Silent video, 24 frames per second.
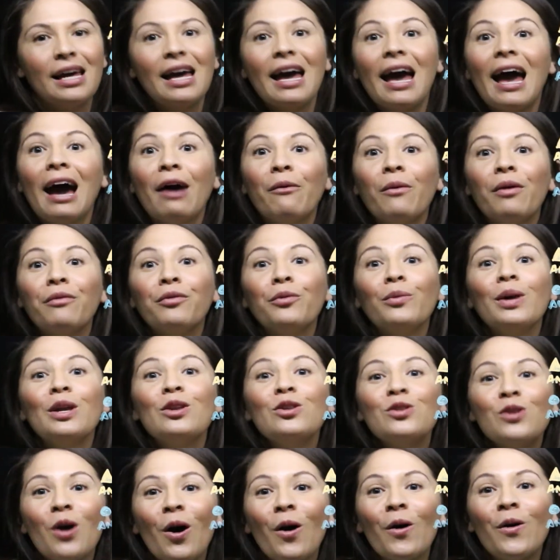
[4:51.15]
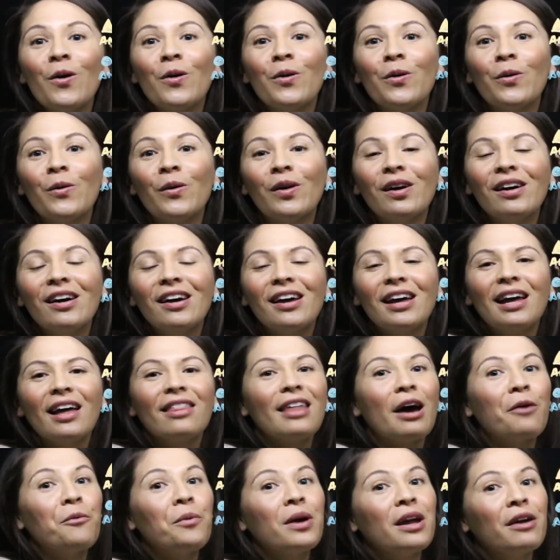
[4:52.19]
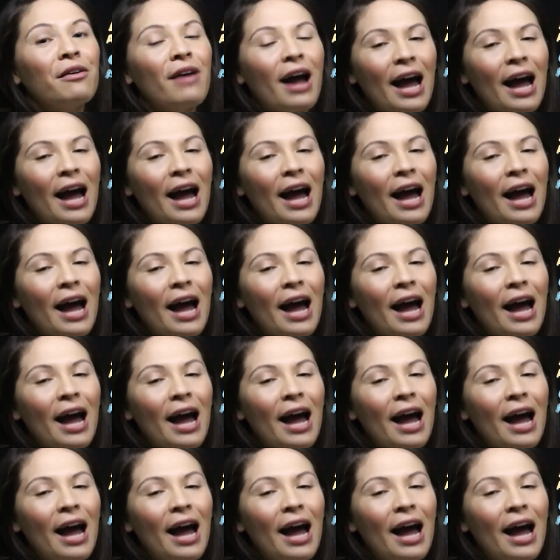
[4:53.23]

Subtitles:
However, we know that we are